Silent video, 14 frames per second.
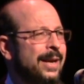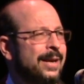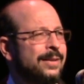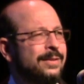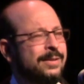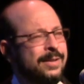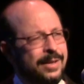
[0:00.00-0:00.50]

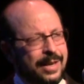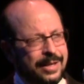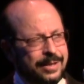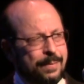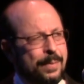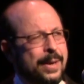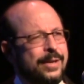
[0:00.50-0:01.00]
Ann
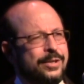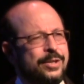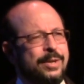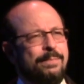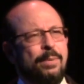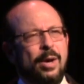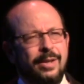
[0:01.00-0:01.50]
has a P H
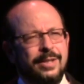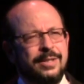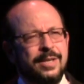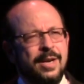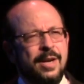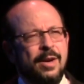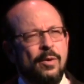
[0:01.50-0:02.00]
D. Paul is
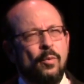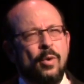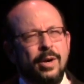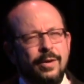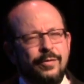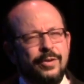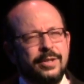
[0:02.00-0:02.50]

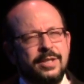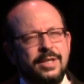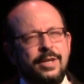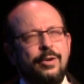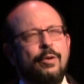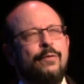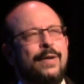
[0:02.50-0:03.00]
one of the
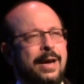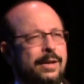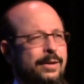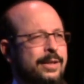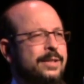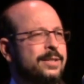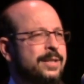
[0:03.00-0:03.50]
senior
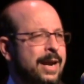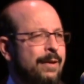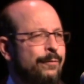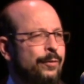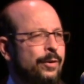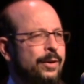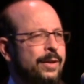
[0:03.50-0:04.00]
faculty at
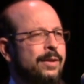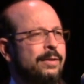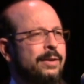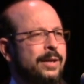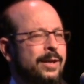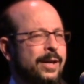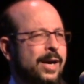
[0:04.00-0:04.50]
Stanford
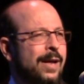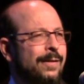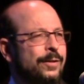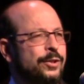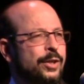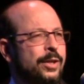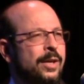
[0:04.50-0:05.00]
in, in
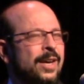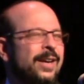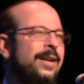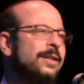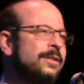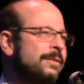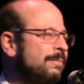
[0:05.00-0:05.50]
ecology.
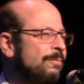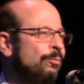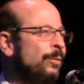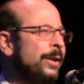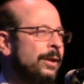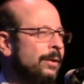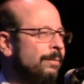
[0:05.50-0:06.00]
His
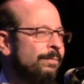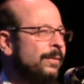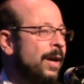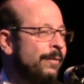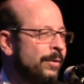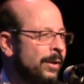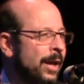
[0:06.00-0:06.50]
real
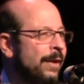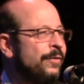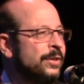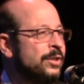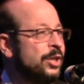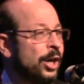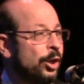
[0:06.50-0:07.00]
love in life
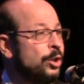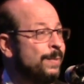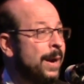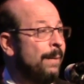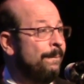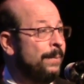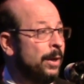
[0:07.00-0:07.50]
is checker
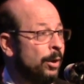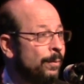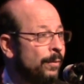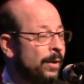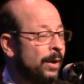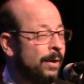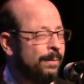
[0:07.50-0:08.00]
spot butter,
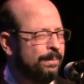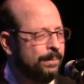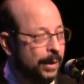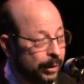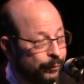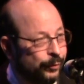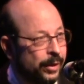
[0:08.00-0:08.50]
uh,
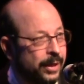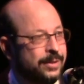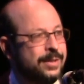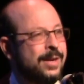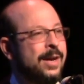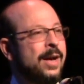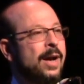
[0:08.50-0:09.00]

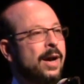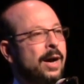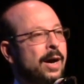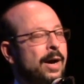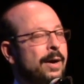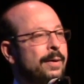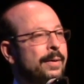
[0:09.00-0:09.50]
butterflies
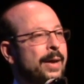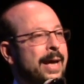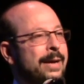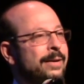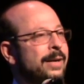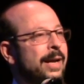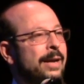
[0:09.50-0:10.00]
uh,
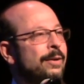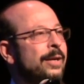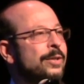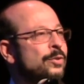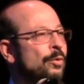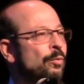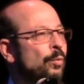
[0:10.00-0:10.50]
and, and
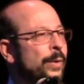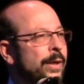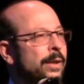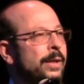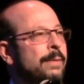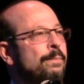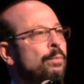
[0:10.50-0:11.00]
is a
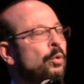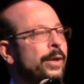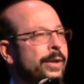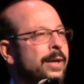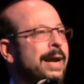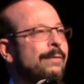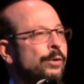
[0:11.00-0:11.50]
really
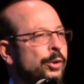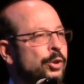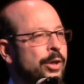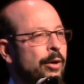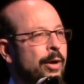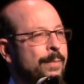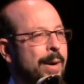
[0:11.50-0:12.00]
brilliant
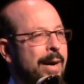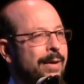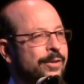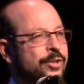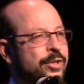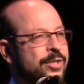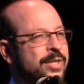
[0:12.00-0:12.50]
evolutionary
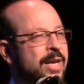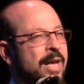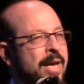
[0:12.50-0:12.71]
biologist.